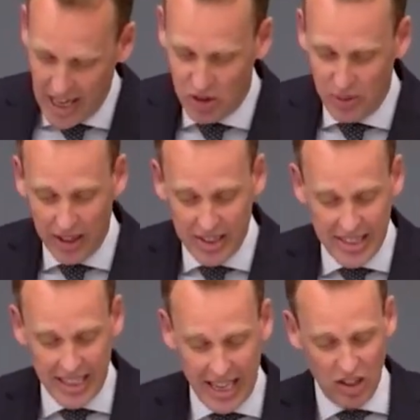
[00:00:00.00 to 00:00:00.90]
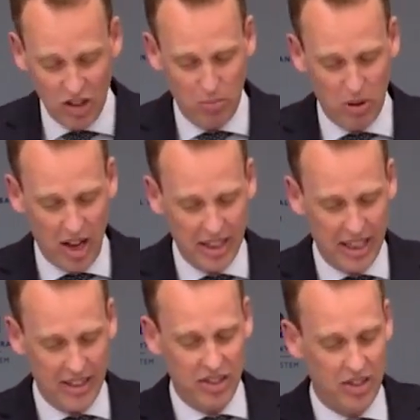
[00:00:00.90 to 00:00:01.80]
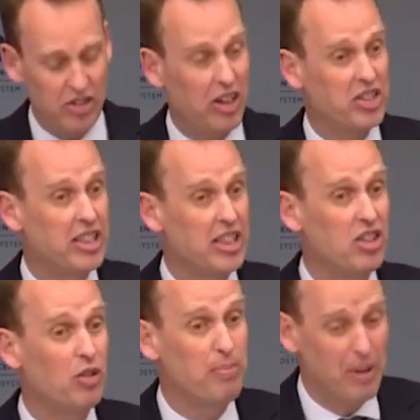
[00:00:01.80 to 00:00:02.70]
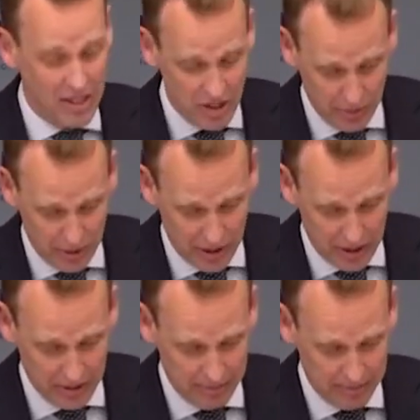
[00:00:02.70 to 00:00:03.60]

as well as cases brought against the trustees of a pension fund